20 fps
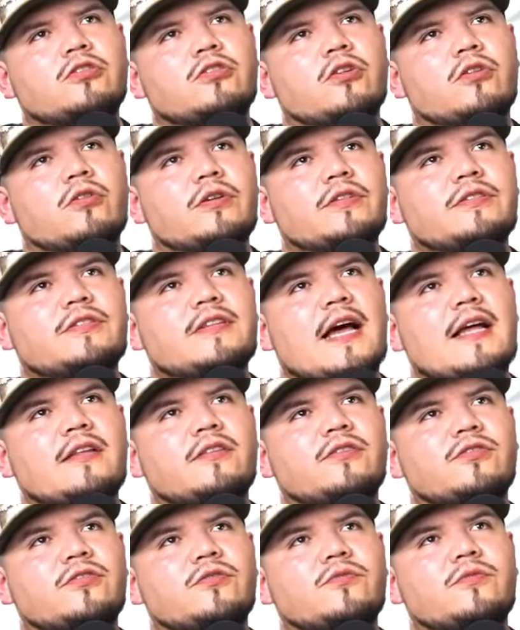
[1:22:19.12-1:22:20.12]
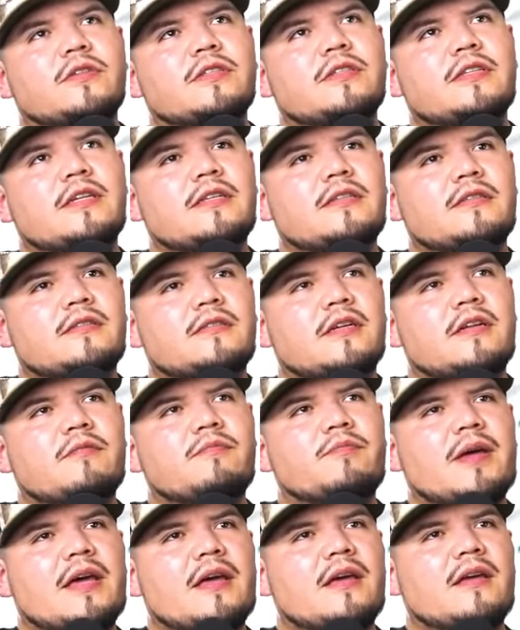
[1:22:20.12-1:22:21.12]
So Xander's the one that
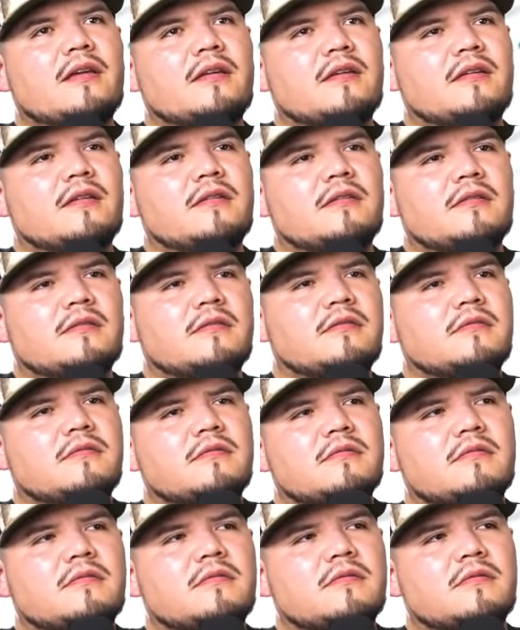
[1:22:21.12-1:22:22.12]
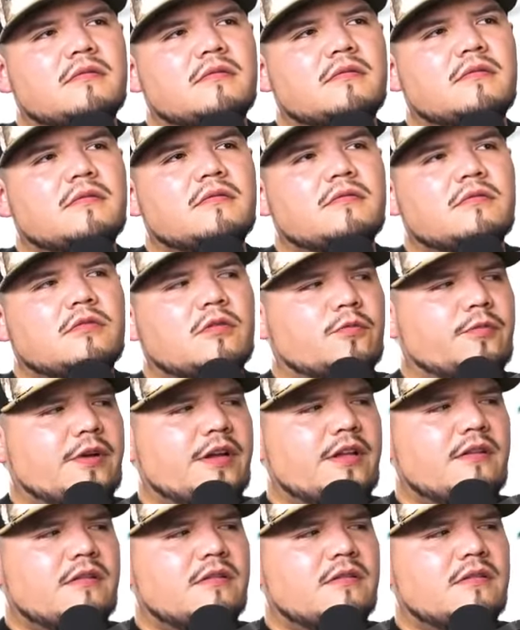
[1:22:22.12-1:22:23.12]
didn't pay the
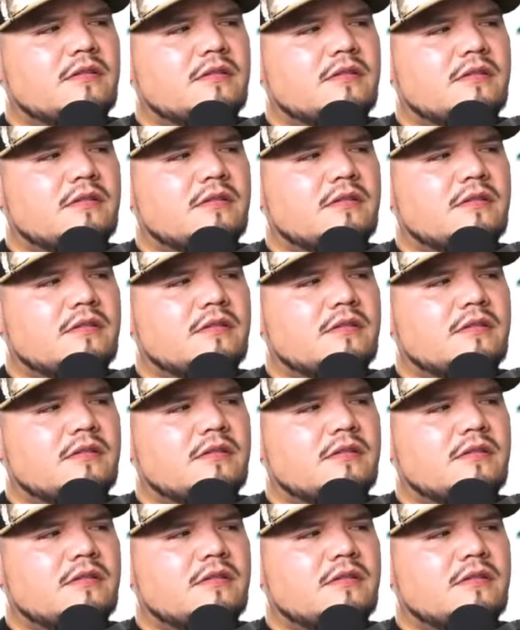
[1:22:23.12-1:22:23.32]
rent.